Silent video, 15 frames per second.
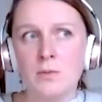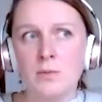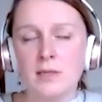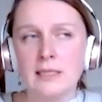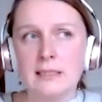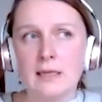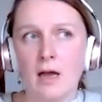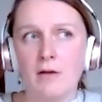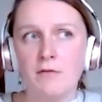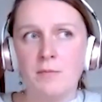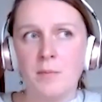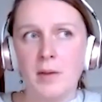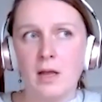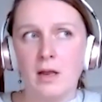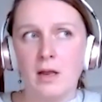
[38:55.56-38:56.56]
cool place
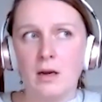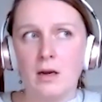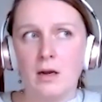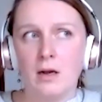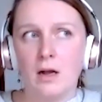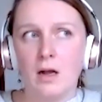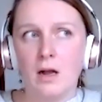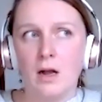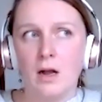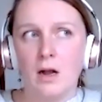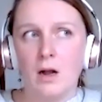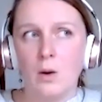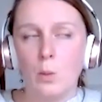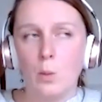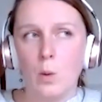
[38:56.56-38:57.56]
I've been
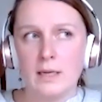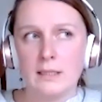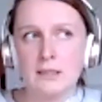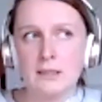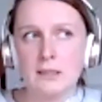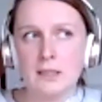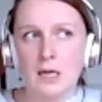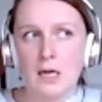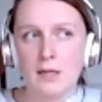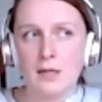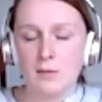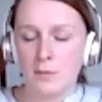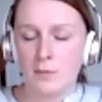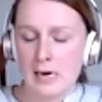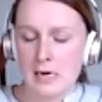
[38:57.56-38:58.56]
was
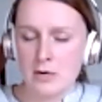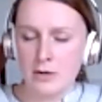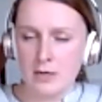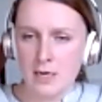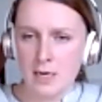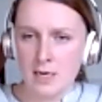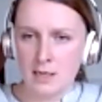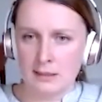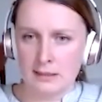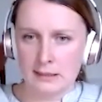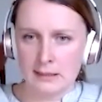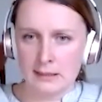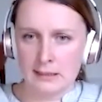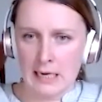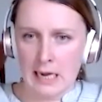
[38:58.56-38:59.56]
the Brandery in
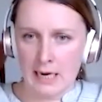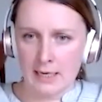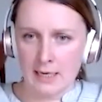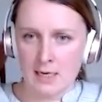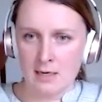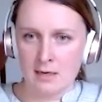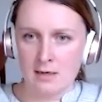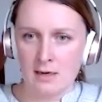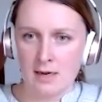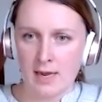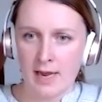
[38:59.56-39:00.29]
Cincinnati.